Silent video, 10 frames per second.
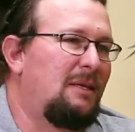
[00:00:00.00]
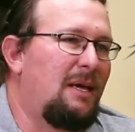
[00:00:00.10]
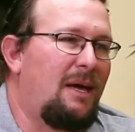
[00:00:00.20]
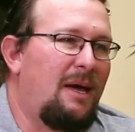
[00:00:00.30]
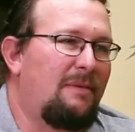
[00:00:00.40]

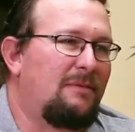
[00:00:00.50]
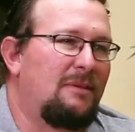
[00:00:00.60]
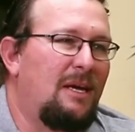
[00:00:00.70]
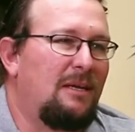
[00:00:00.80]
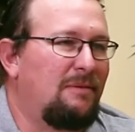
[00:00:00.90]
Yeah.
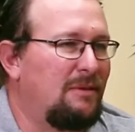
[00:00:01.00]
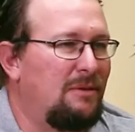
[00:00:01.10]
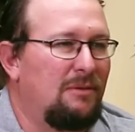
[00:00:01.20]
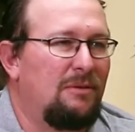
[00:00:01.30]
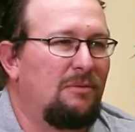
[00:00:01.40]
After that, you have to
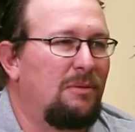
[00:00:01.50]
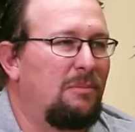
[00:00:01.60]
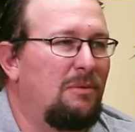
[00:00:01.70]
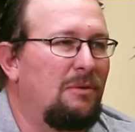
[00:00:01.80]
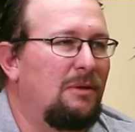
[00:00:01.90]
do a new
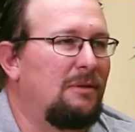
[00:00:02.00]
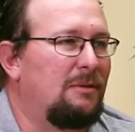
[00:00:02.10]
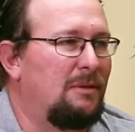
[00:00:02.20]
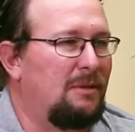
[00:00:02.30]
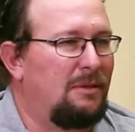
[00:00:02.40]
report
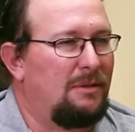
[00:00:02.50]
or